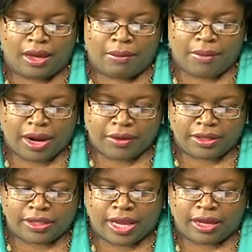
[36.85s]

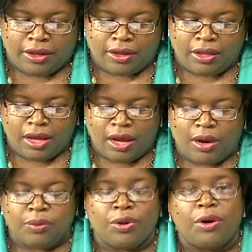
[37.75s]
Micrecycle,
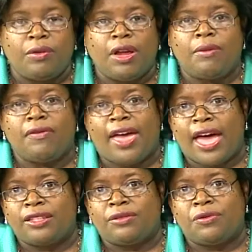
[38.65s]
a program of
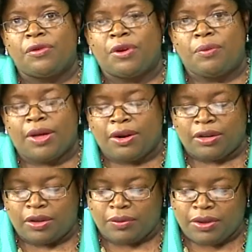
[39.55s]
action for a better
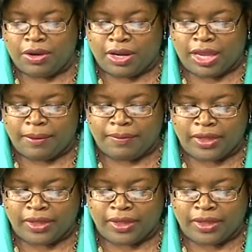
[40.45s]
community,